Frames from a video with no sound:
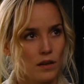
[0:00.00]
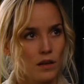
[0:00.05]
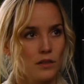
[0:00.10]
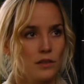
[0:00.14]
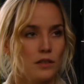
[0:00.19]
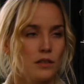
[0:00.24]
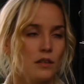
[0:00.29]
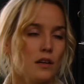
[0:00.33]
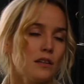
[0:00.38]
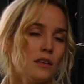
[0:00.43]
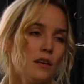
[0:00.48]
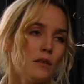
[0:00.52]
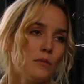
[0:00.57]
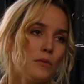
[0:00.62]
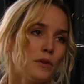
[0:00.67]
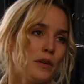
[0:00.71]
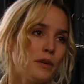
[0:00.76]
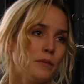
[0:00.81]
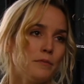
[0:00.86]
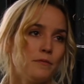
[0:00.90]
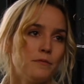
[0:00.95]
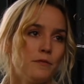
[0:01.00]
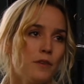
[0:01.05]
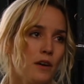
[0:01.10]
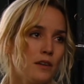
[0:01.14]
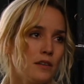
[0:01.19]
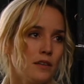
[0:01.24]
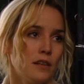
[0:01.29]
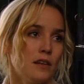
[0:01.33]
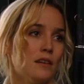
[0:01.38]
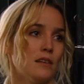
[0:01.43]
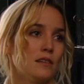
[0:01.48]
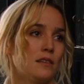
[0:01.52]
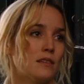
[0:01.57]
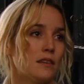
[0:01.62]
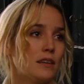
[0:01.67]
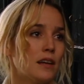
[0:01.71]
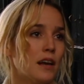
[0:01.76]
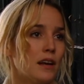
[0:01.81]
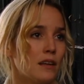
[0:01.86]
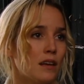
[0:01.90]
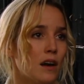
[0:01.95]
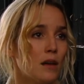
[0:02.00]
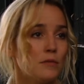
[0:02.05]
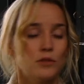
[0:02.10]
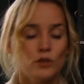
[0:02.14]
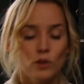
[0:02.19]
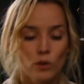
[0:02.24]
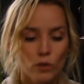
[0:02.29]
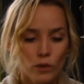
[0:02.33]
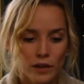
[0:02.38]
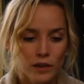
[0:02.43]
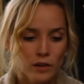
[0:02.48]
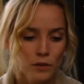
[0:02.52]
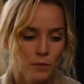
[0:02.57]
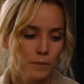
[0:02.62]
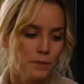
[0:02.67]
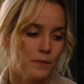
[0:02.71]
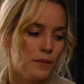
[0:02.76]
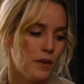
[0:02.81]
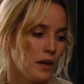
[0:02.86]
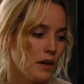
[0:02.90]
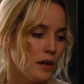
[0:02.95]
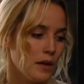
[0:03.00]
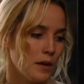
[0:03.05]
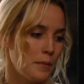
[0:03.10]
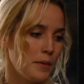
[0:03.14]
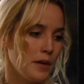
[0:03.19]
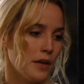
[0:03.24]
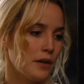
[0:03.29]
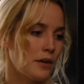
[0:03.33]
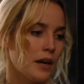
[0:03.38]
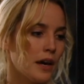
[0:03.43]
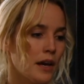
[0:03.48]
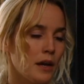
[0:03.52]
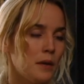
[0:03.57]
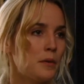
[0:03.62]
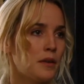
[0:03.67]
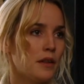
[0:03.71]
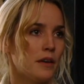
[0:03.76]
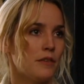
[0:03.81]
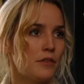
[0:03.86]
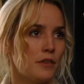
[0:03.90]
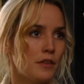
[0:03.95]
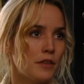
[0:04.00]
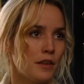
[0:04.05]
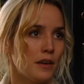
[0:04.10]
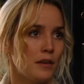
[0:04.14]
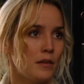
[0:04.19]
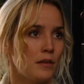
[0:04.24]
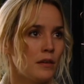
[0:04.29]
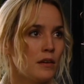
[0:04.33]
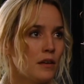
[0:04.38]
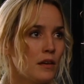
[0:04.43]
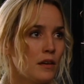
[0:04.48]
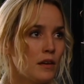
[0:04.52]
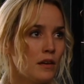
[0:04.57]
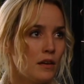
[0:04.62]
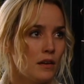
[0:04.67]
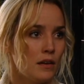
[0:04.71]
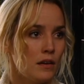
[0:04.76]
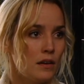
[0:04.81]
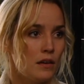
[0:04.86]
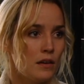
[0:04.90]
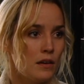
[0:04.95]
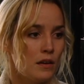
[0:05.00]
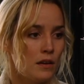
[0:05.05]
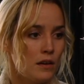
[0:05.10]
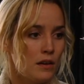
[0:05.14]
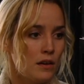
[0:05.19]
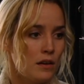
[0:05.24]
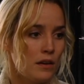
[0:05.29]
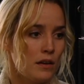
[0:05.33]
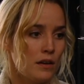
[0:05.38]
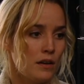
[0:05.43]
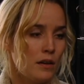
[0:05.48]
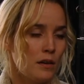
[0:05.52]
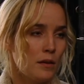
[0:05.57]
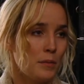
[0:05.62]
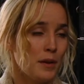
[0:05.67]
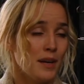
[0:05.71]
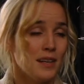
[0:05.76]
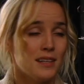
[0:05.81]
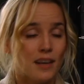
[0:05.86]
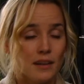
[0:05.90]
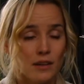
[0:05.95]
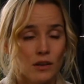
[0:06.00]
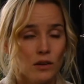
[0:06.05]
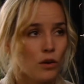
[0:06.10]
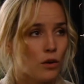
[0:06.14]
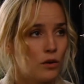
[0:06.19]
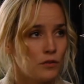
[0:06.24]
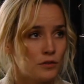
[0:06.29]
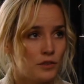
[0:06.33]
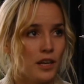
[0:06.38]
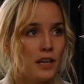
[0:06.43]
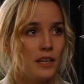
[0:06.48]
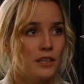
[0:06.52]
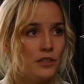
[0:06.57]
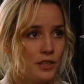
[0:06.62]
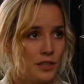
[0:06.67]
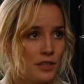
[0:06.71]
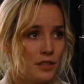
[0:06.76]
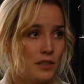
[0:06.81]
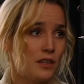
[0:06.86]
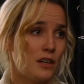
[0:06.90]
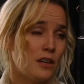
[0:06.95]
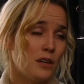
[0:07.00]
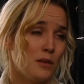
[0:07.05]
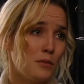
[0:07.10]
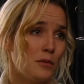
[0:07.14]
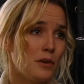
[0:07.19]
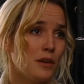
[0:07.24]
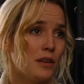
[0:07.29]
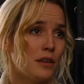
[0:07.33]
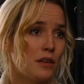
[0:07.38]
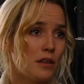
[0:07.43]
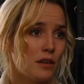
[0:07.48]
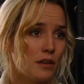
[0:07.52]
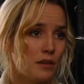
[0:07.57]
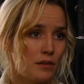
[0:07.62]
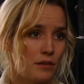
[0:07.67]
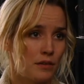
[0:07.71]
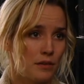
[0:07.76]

It's just I don't want him finding us together. I'm sure he'll be OK with everything, but he's had a lot of changes to cope with.